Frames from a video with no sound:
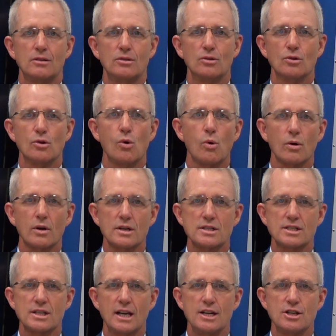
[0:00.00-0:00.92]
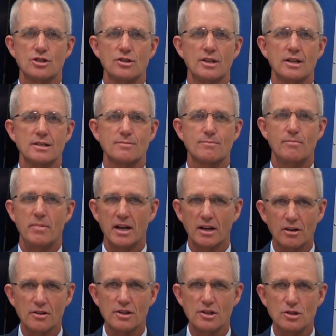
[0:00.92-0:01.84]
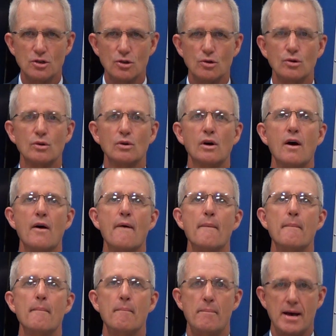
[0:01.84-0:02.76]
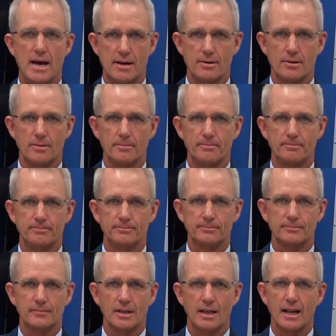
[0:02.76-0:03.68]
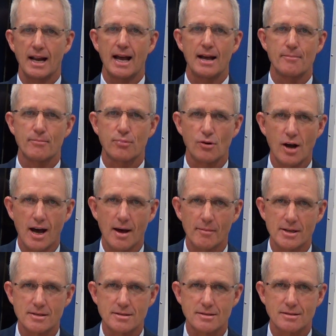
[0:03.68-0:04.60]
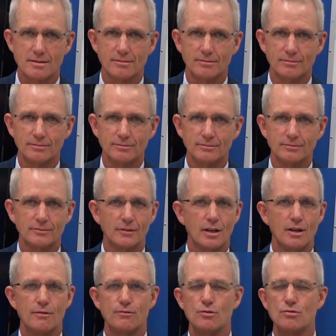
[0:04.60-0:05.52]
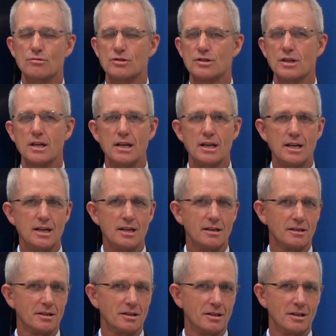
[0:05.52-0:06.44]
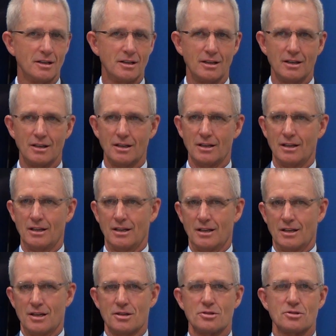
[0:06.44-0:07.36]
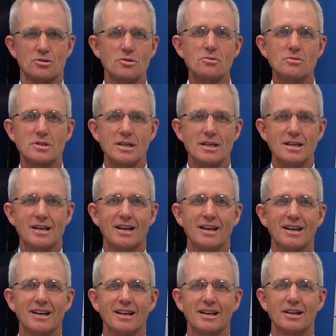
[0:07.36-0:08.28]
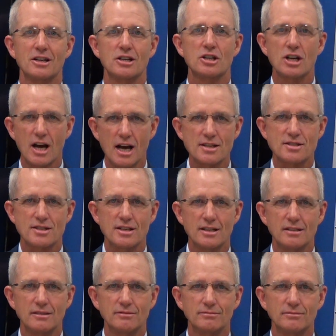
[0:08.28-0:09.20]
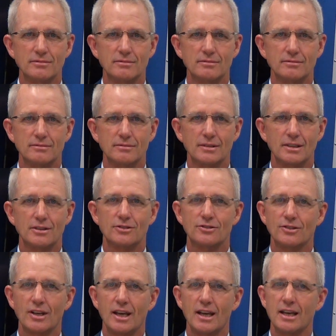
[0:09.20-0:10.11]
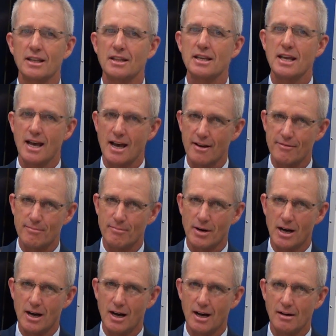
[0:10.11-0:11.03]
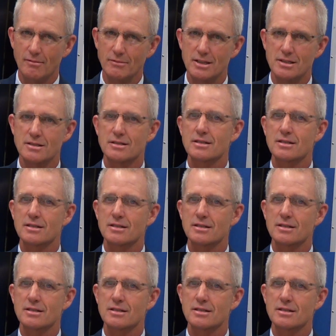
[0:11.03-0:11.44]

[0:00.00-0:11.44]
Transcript: your organization that is bigger than you, better. And I promise, if you see Susie cussing and saying the F-bomb and